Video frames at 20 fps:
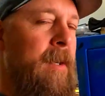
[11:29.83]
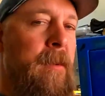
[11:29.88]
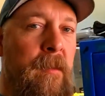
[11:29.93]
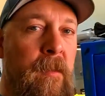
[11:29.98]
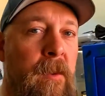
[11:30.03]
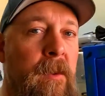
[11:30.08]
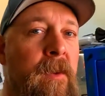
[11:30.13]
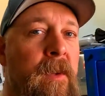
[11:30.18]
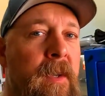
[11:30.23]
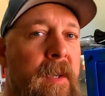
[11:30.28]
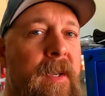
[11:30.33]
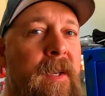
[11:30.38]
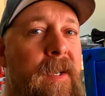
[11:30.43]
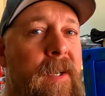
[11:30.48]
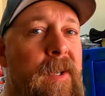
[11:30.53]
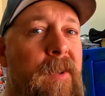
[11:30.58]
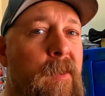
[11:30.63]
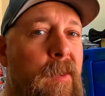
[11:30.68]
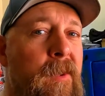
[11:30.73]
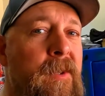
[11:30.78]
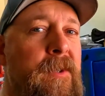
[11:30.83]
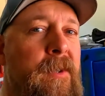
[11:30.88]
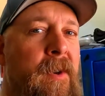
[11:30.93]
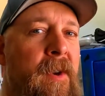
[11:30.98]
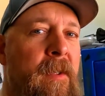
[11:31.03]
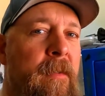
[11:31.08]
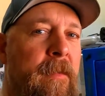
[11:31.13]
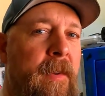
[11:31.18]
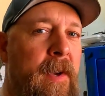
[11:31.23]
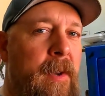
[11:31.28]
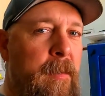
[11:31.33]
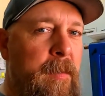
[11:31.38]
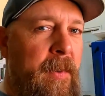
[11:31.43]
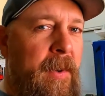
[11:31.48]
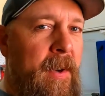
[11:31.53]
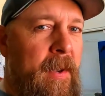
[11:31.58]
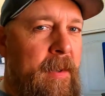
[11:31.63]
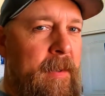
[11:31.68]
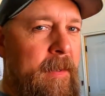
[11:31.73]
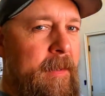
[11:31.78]
and we'll show you the final
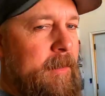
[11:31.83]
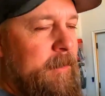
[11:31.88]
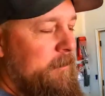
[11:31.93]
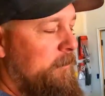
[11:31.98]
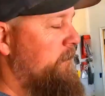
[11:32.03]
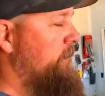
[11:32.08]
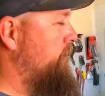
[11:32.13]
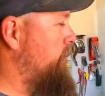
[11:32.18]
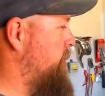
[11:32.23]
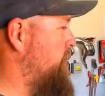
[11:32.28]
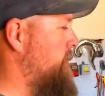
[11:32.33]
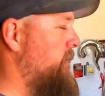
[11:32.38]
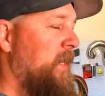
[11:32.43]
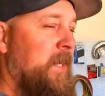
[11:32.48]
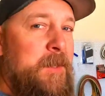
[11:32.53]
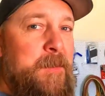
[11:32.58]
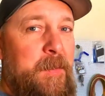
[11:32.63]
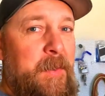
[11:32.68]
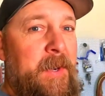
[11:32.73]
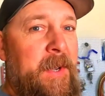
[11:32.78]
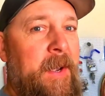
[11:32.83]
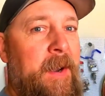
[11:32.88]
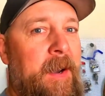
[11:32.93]
product. I think it's pretty